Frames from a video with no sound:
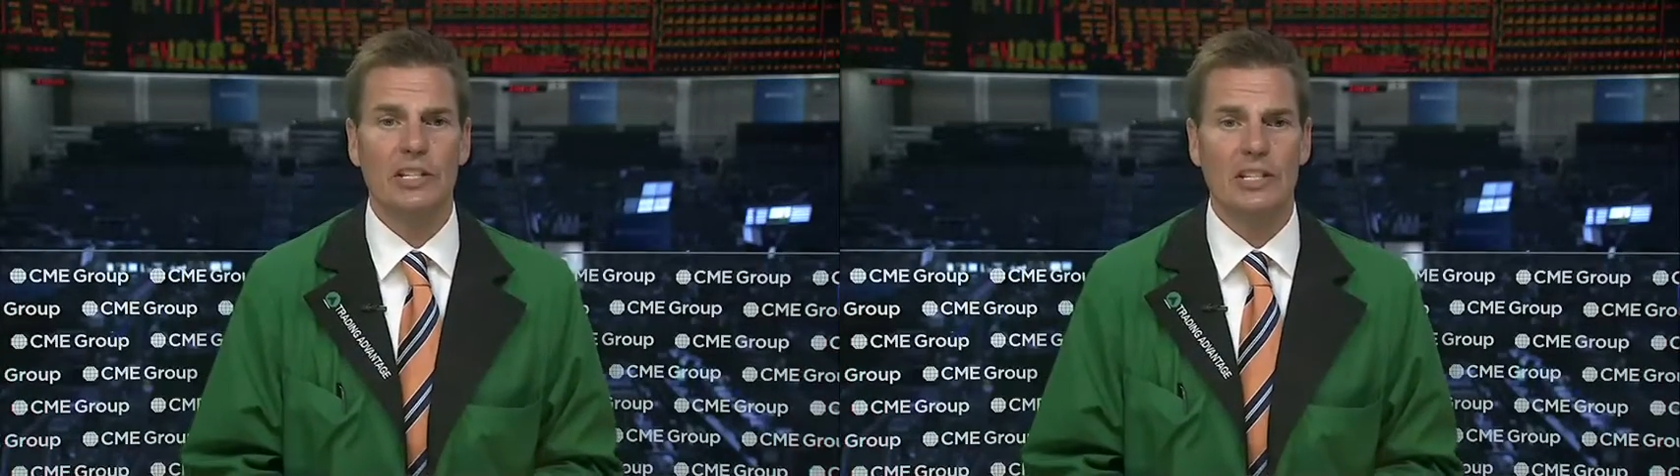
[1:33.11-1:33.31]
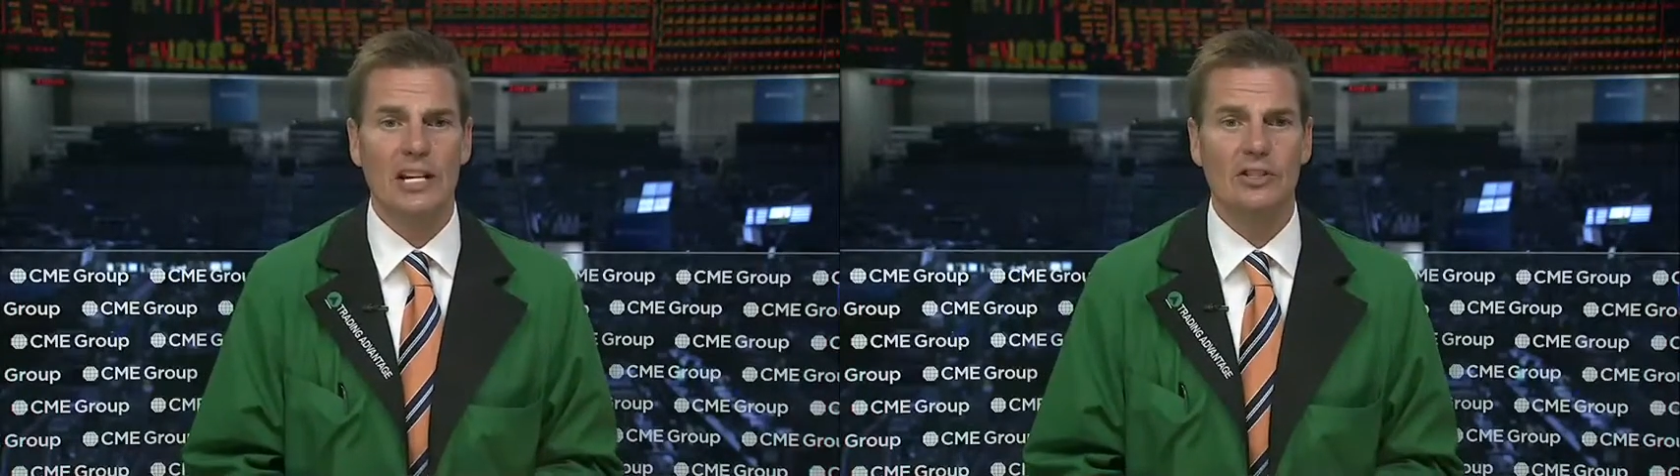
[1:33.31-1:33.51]

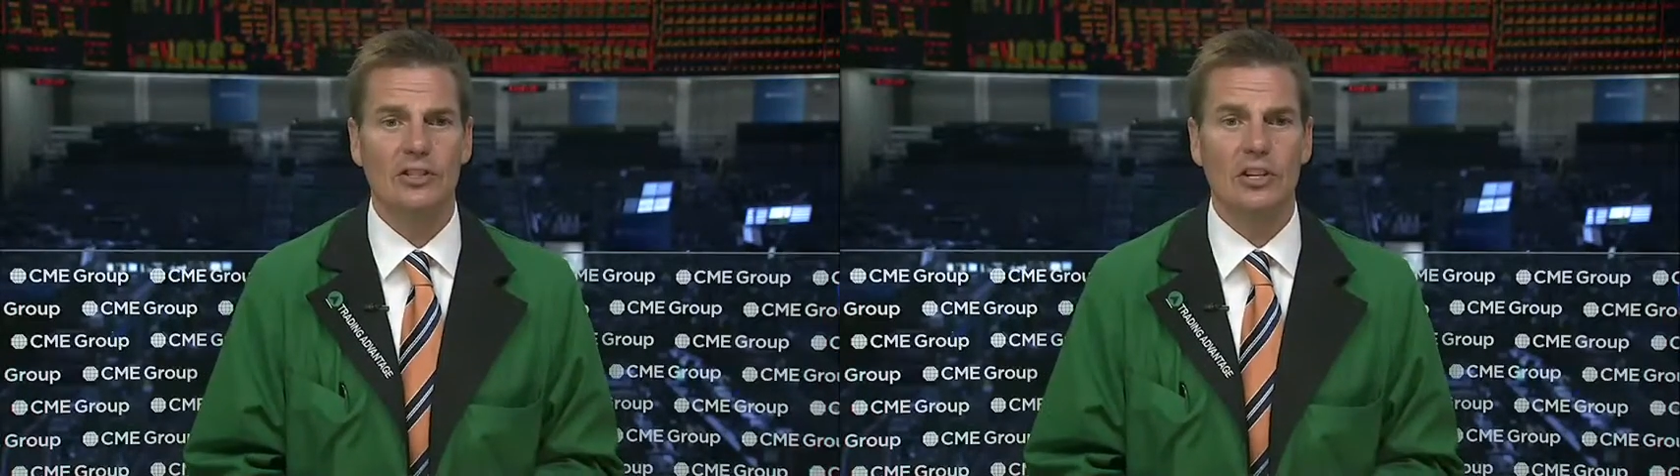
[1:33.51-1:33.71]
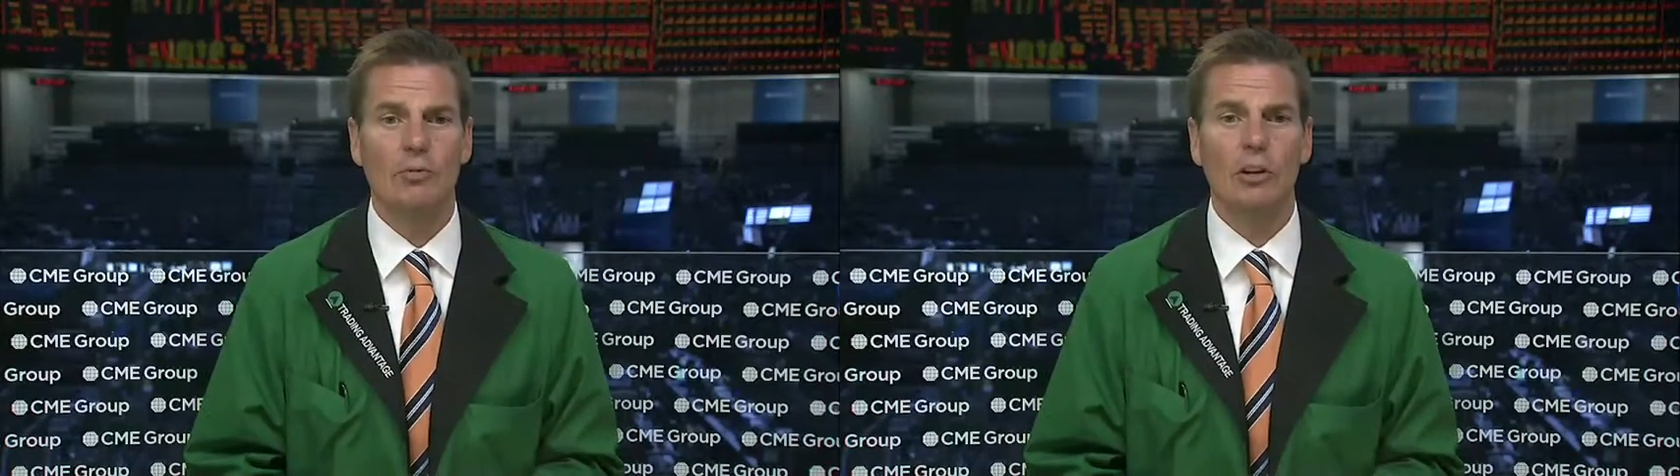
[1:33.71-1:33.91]
cents
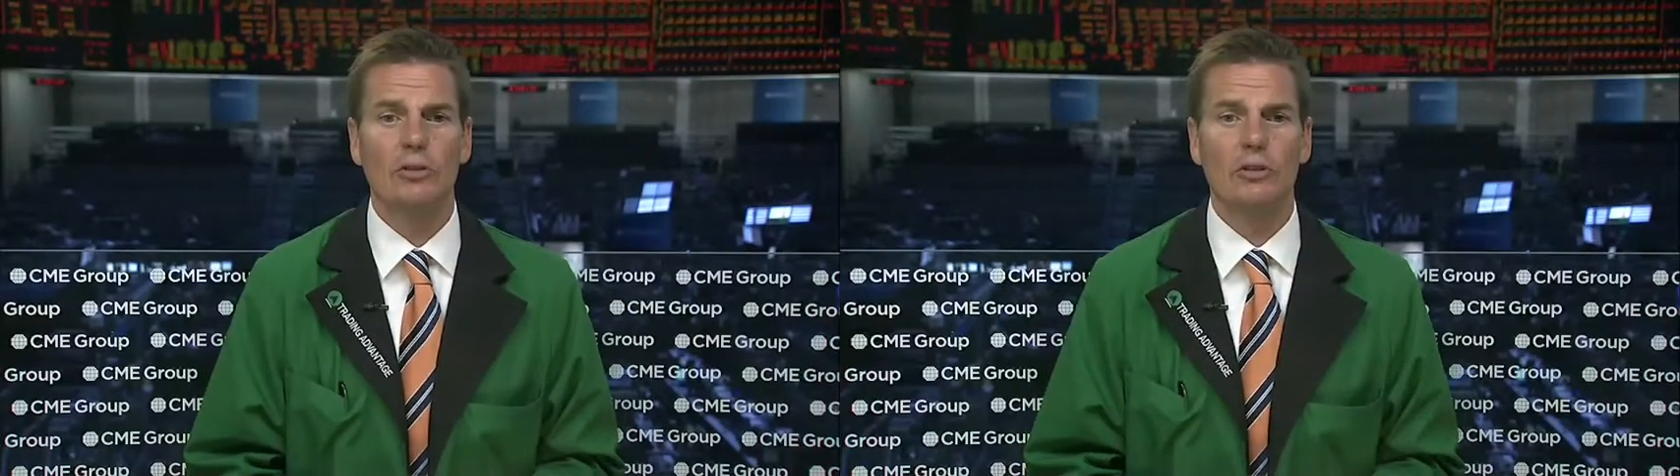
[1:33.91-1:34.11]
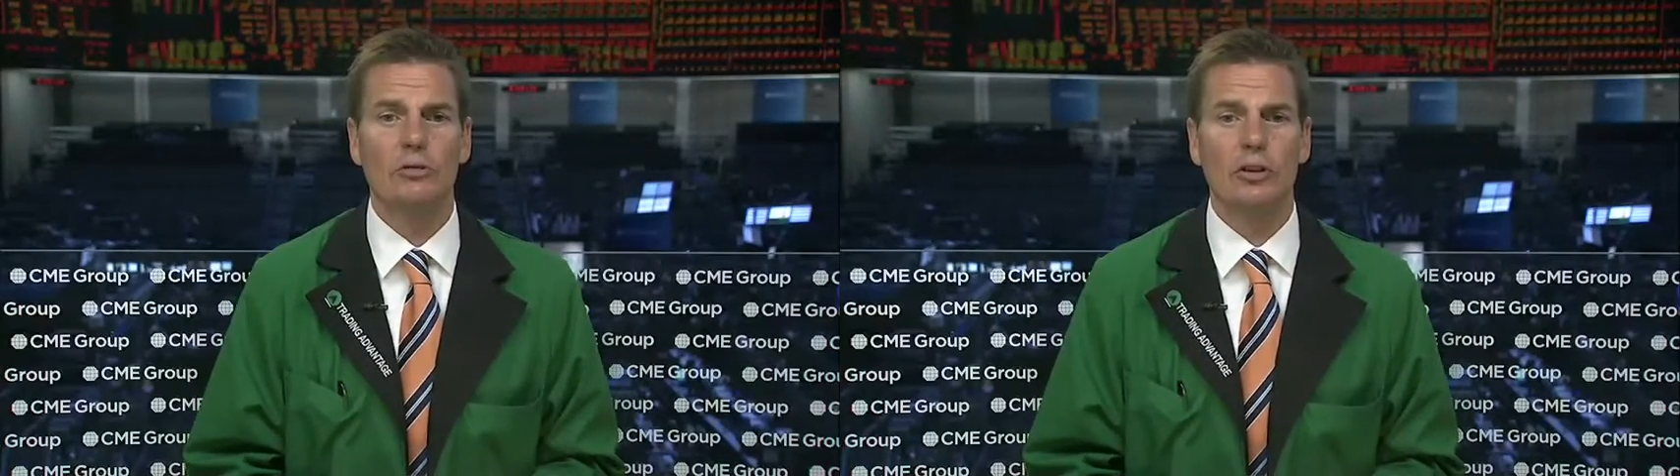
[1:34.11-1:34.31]
yesterday,
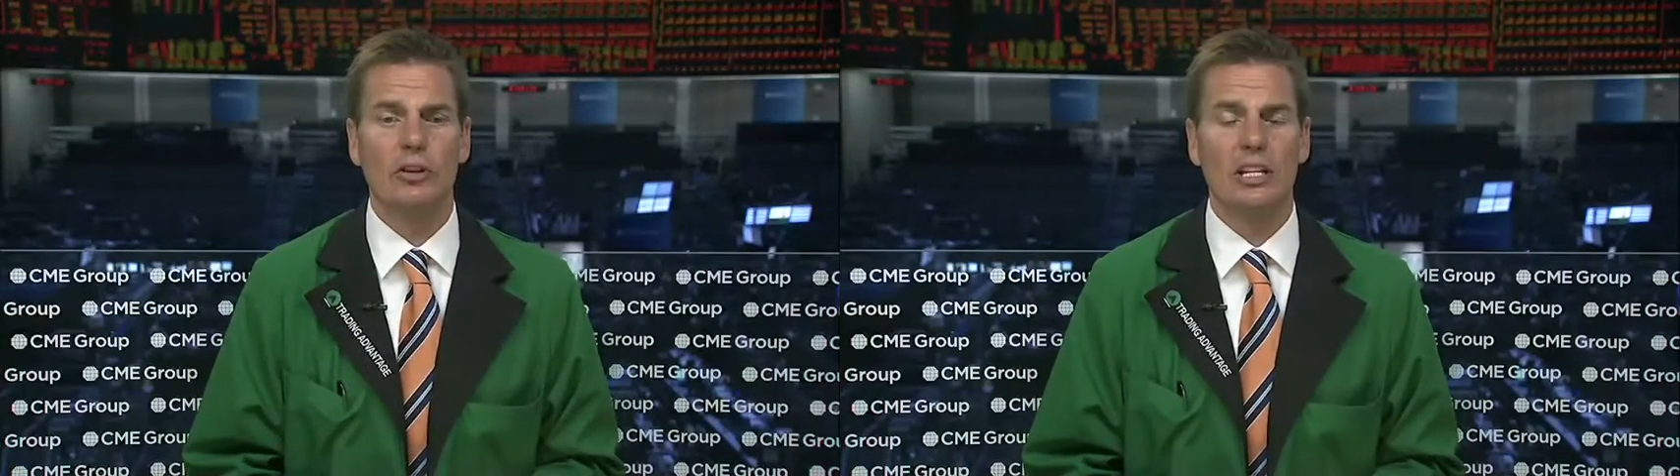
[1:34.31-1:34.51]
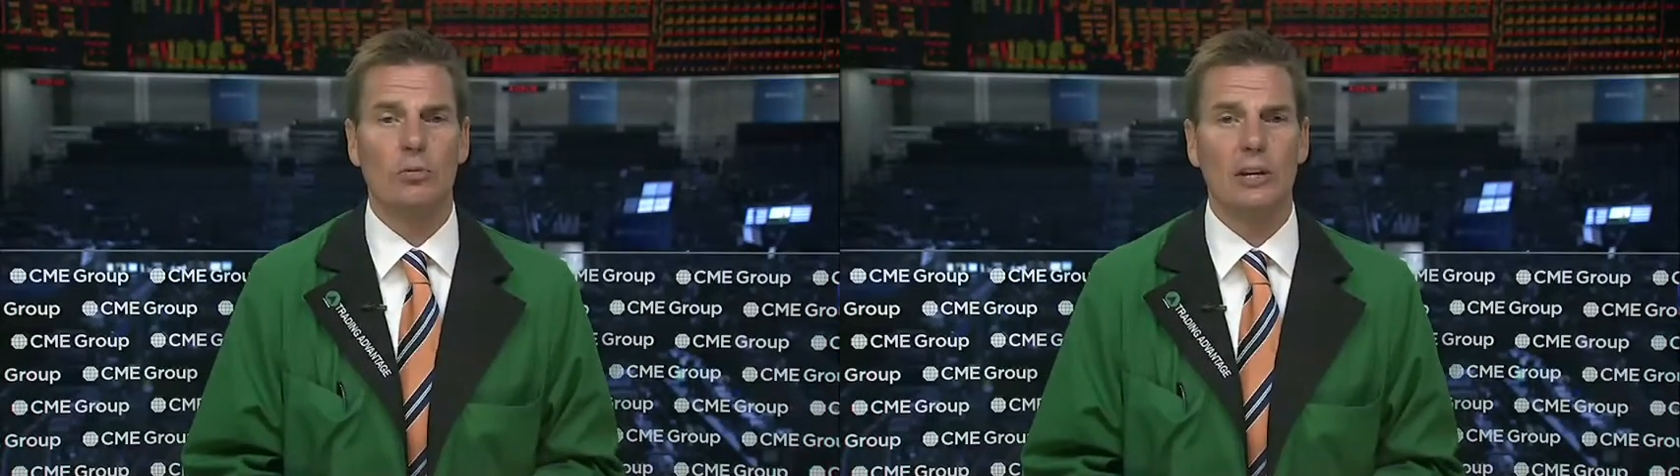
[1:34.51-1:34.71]

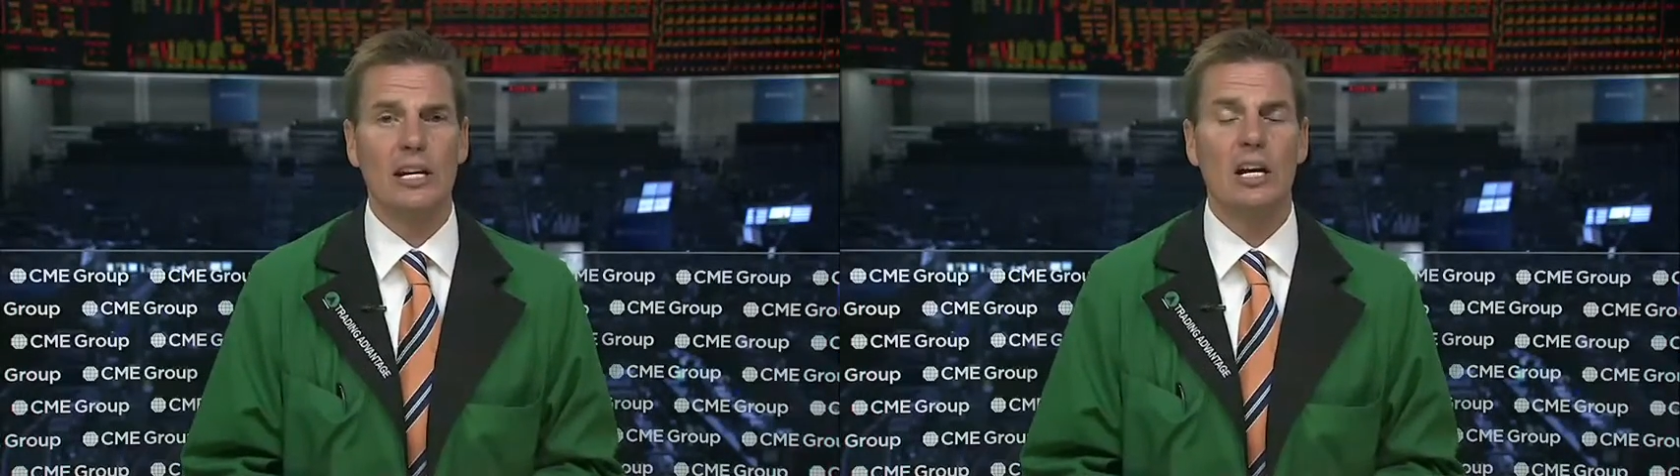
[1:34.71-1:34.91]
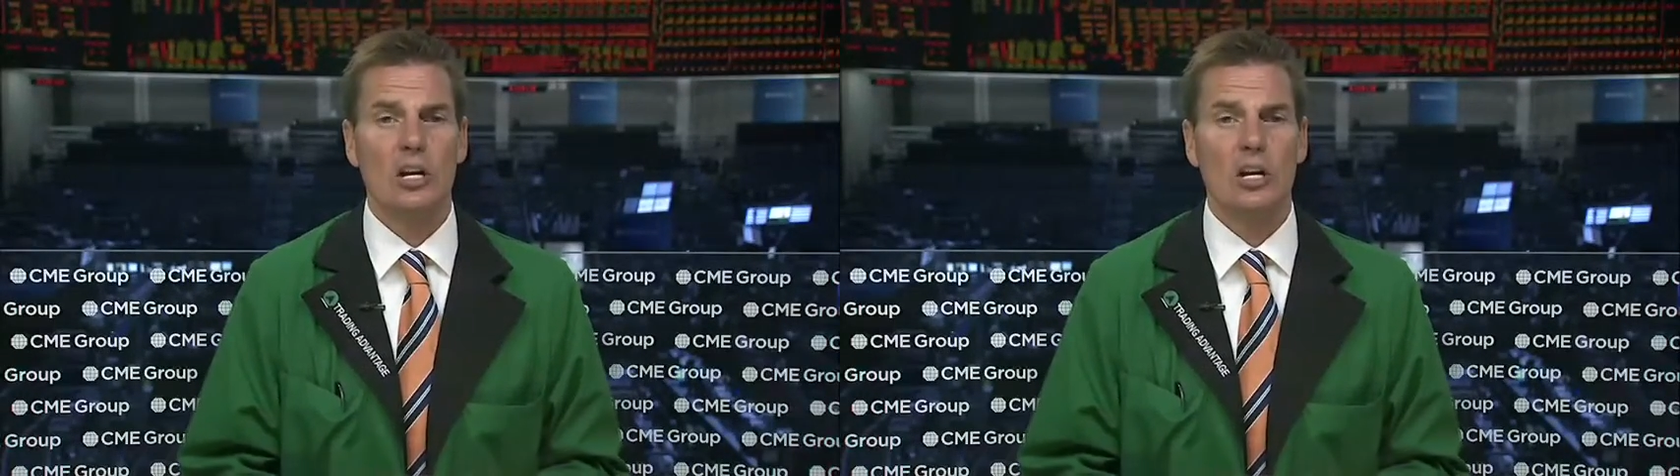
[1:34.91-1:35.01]
102.33.